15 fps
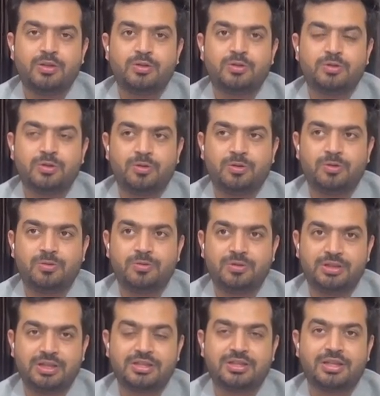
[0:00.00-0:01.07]
So
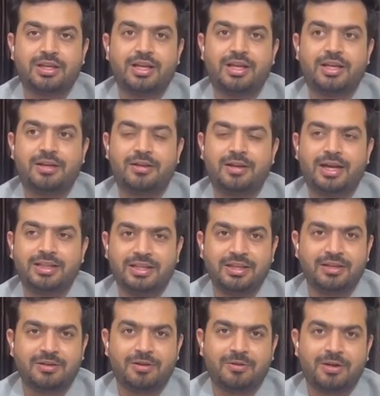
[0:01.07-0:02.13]
just, I
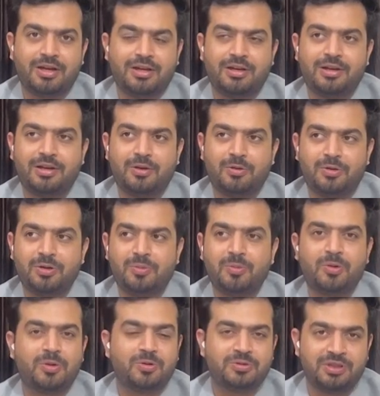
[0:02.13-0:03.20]
think not
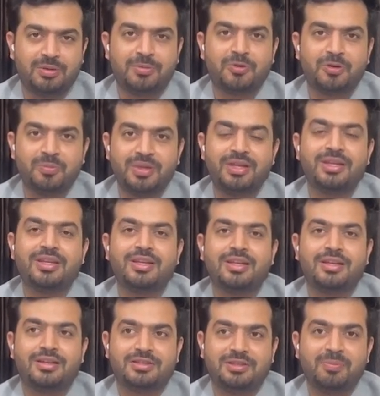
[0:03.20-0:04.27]
more to say about me.
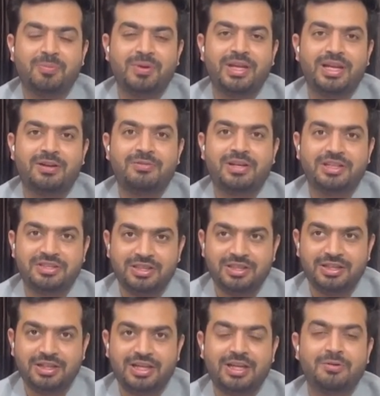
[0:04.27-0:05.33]
Simply I love
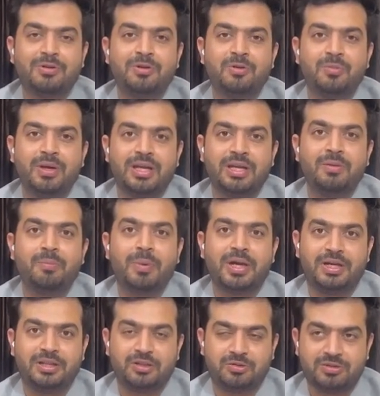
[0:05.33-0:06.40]
teaching and I want to make an
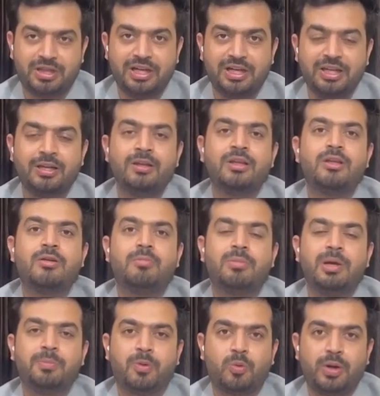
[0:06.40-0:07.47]
impact in the society
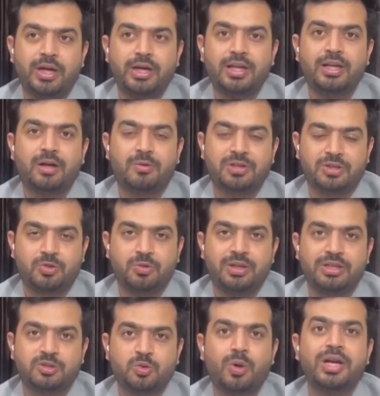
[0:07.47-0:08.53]
by providing our
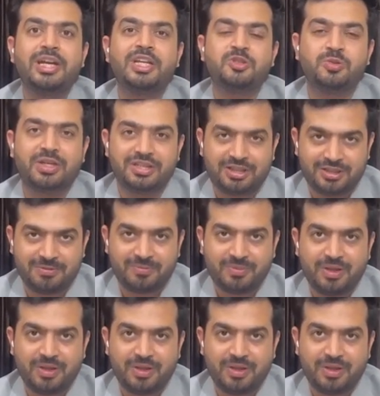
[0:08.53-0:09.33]
students quality education.